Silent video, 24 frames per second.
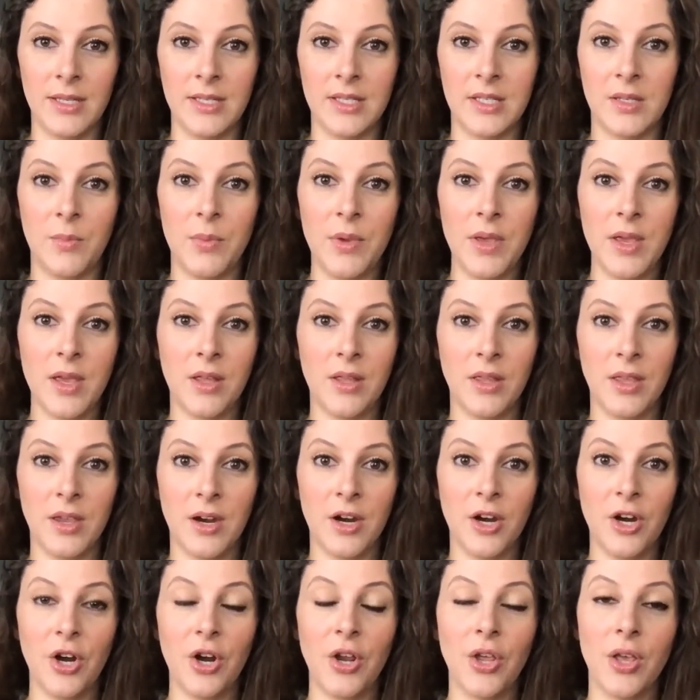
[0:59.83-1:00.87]
To be
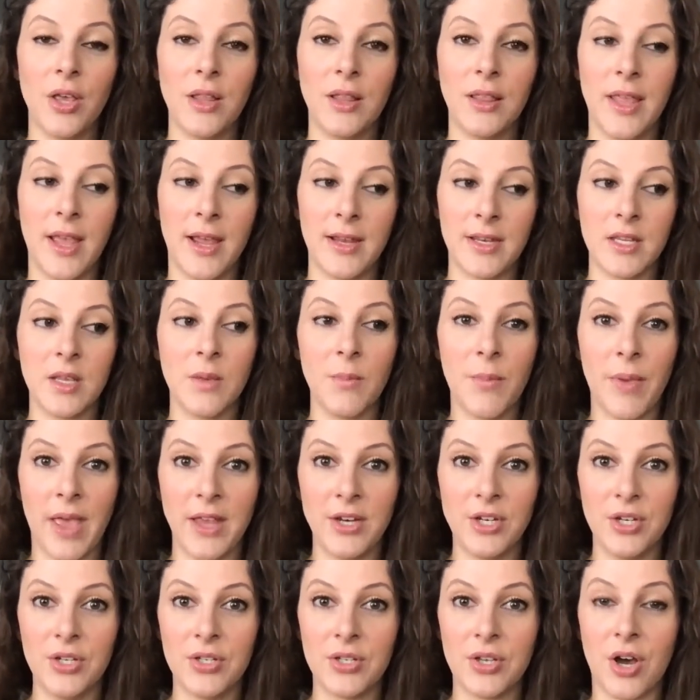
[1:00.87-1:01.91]
clear, landing
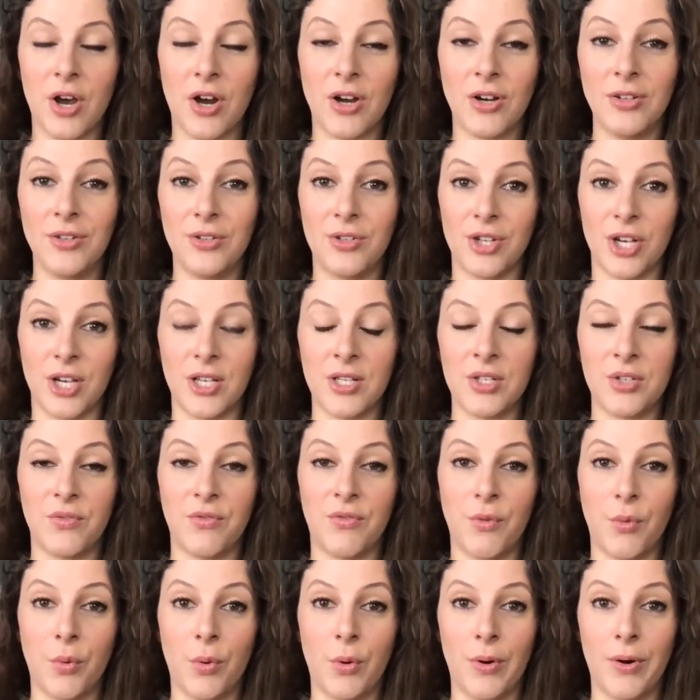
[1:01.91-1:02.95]
pages aren't just
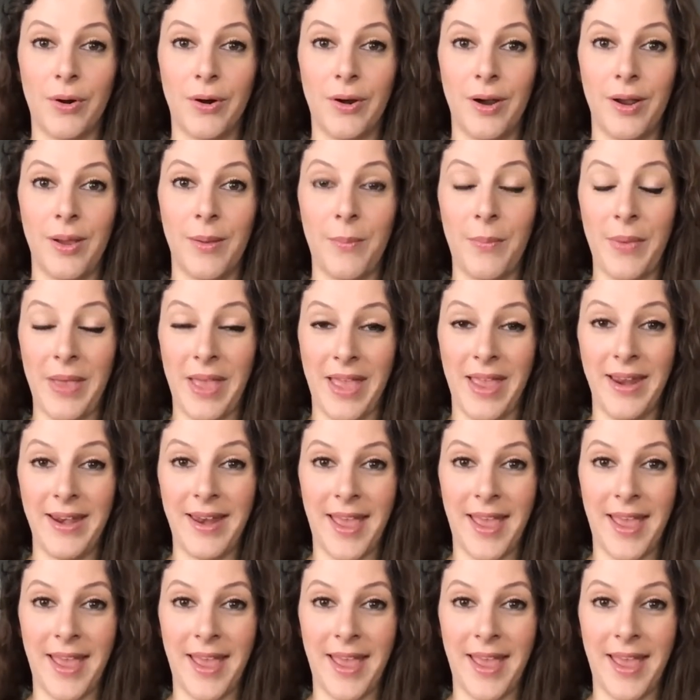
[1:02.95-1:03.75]
for paid